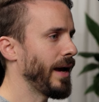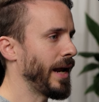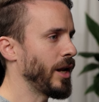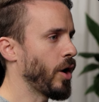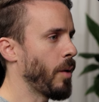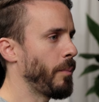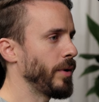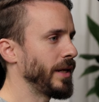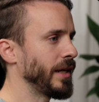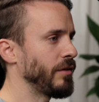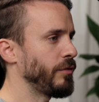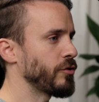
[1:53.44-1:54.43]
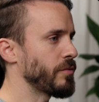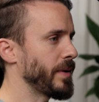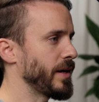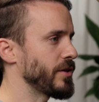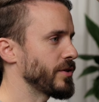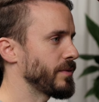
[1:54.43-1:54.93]
and opening Infusion
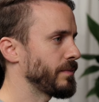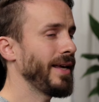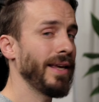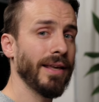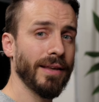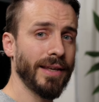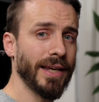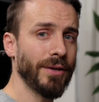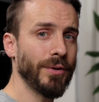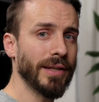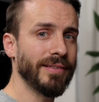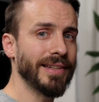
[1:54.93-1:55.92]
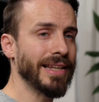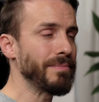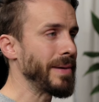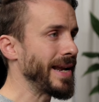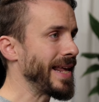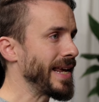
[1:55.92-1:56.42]
page. Here you can see
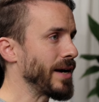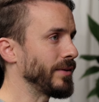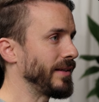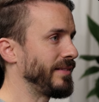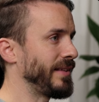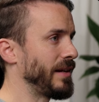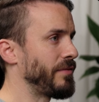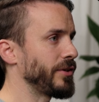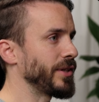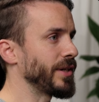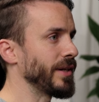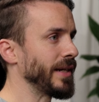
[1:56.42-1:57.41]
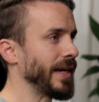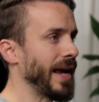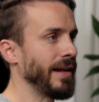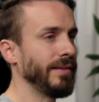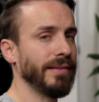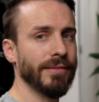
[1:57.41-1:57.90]
that my layout is set vertically
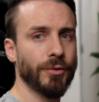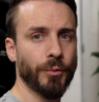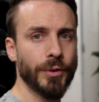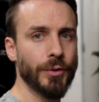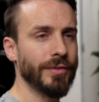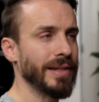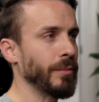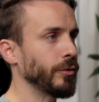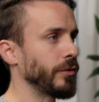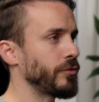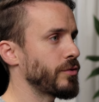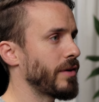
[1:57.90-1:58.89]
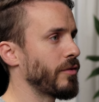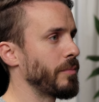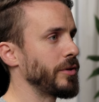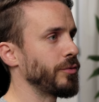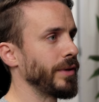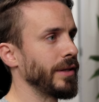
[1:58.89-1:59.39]
and this is to reduce the amount of travel
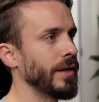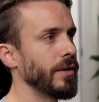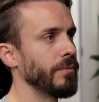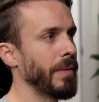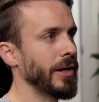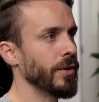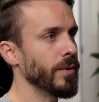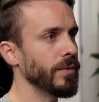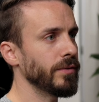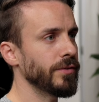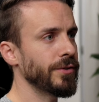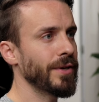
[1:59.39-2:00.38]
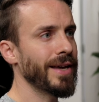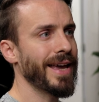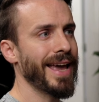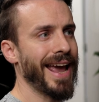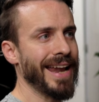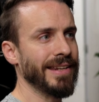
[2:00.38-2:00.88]
between my nodes
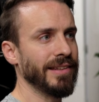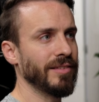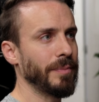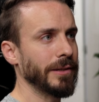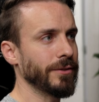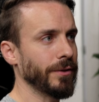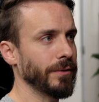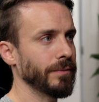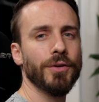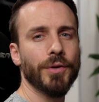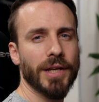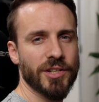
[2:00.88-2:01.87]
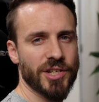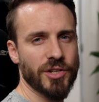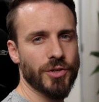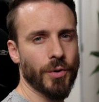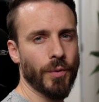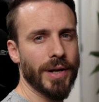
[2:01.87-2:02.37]
and the inspector. You can
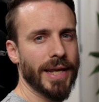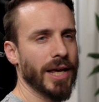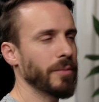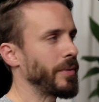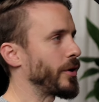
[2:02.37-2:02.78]
change your own layout